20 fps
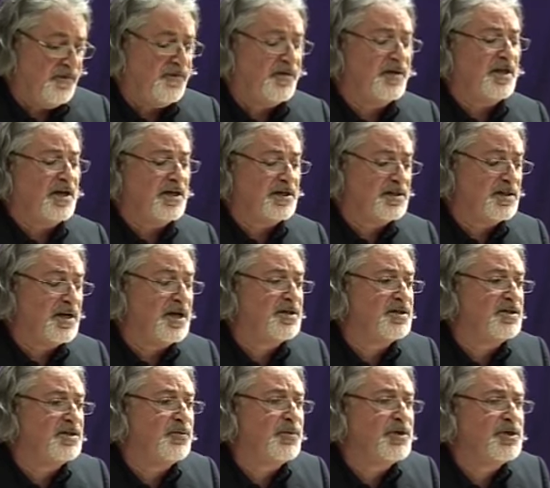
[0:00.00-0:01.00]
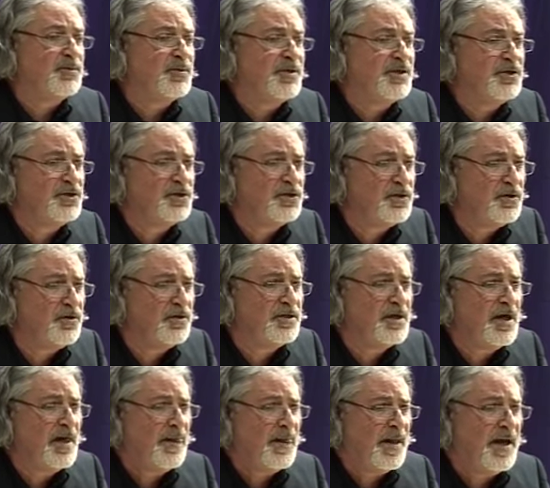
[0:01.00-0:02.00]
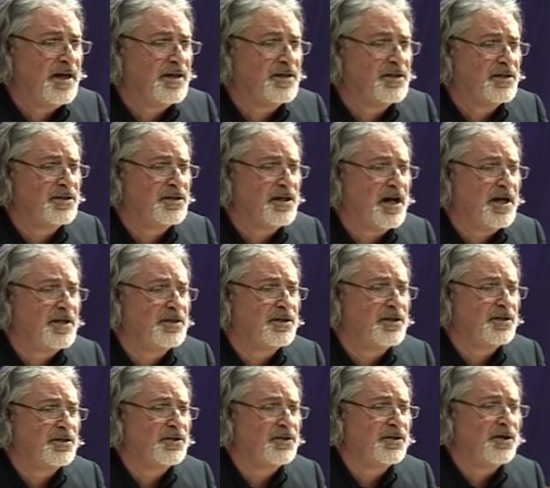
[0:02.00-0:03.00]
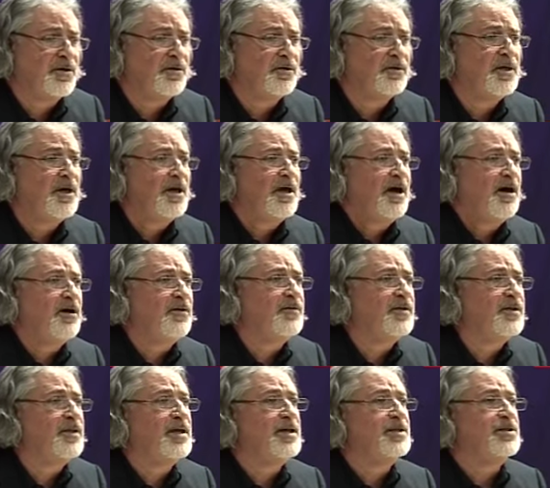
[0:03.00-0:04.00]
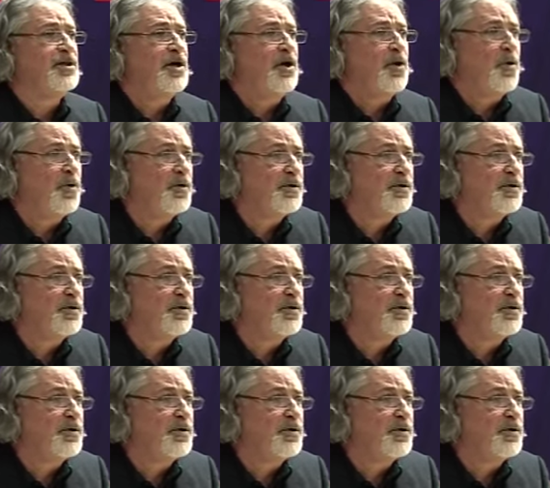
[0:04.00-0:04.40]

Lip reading: over the extent to which we should exercise control over this